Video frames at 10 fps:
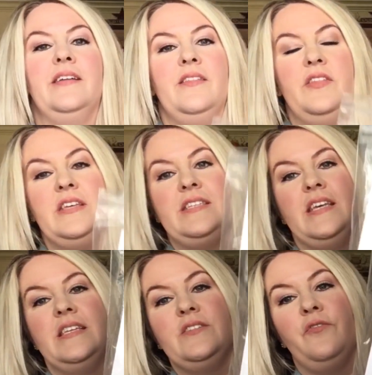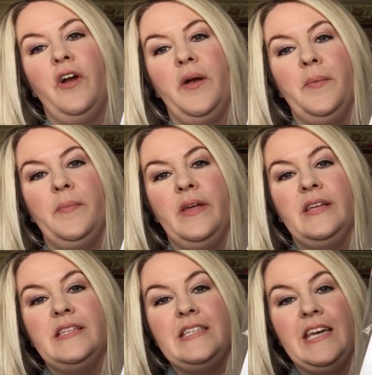This is from
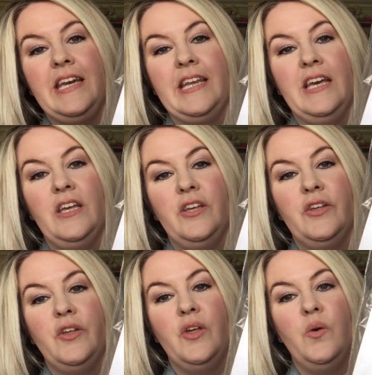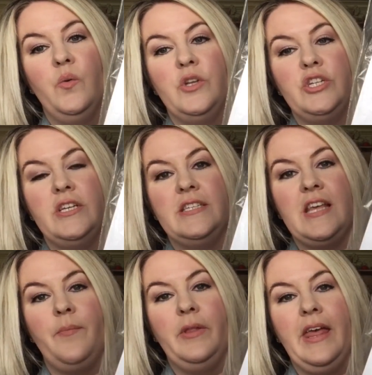Tina, which is
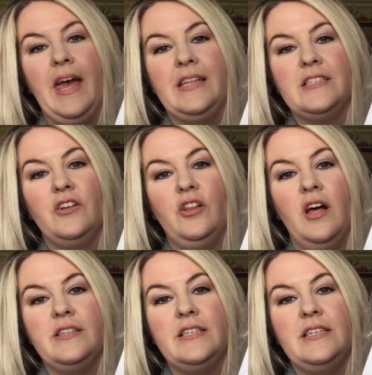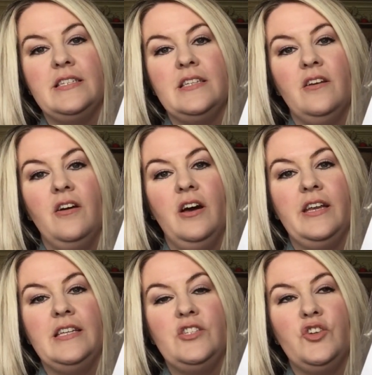Emily Ann's Closet on
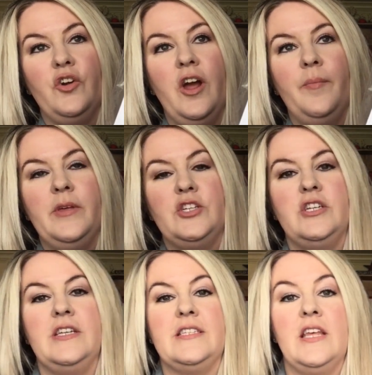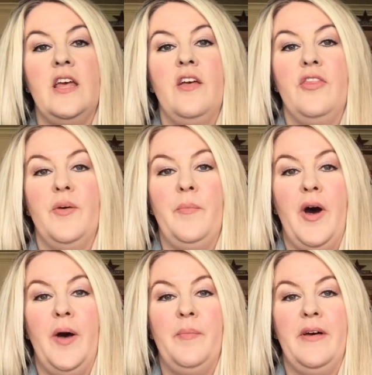Instagram, and she's the
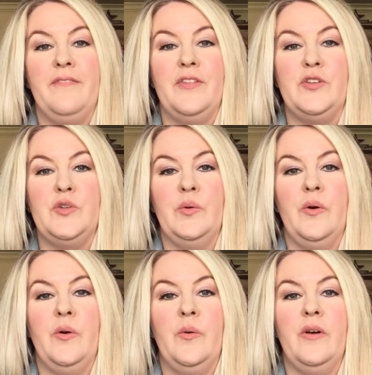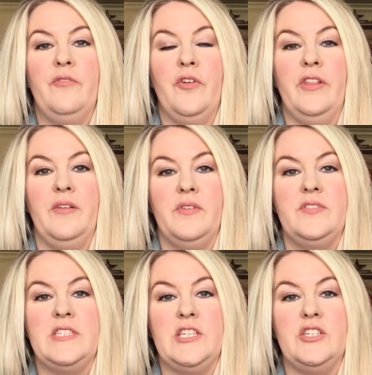mom of the duo For the Love of
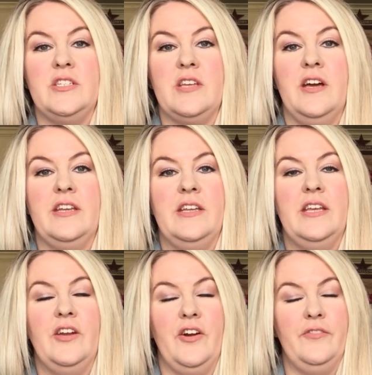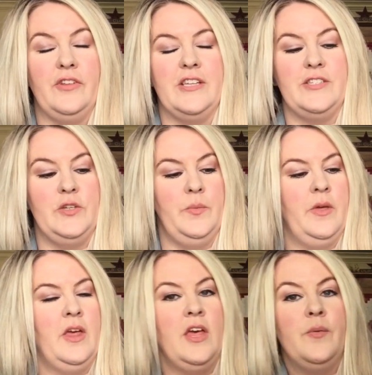Stitches here on Flosstube.
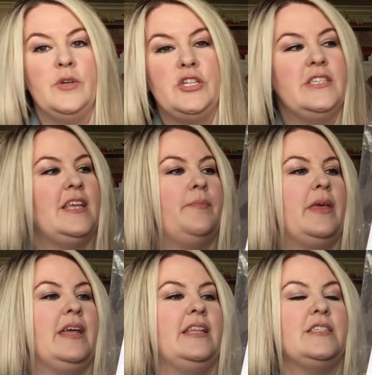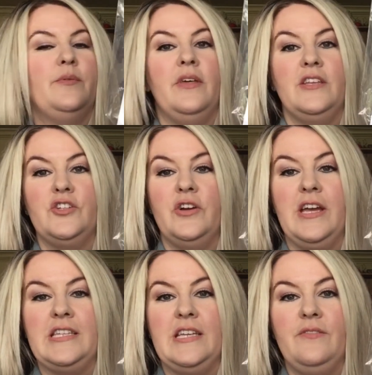But she sent me Elizabeth Hunter
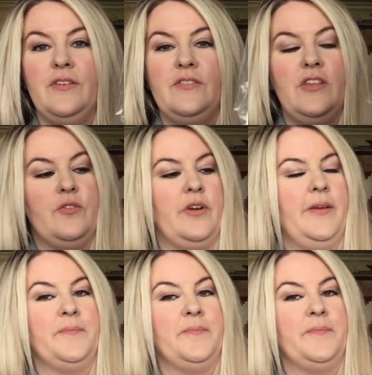1853,